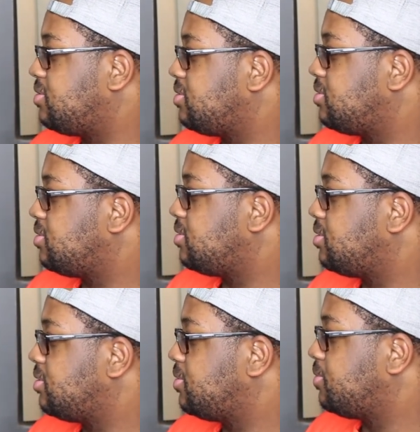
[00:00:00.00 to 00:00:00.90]

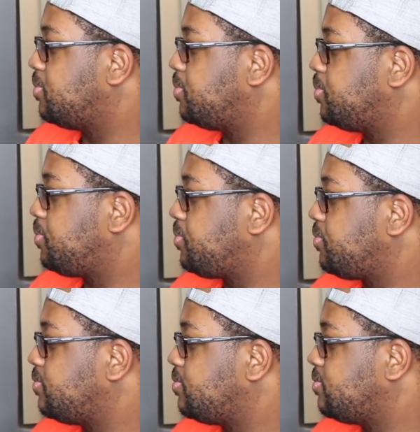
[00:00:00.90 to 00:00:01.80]

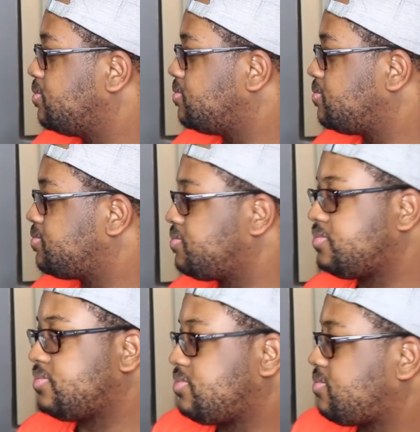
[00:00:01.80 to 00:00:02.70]

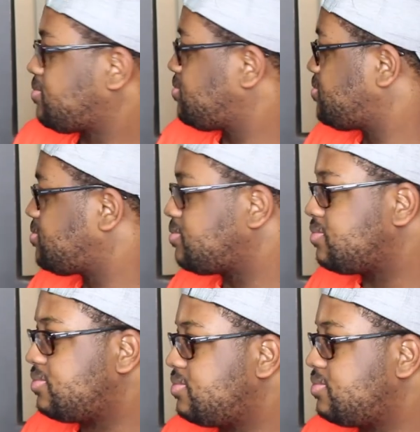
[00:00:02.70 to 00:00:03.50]
(no one is talking)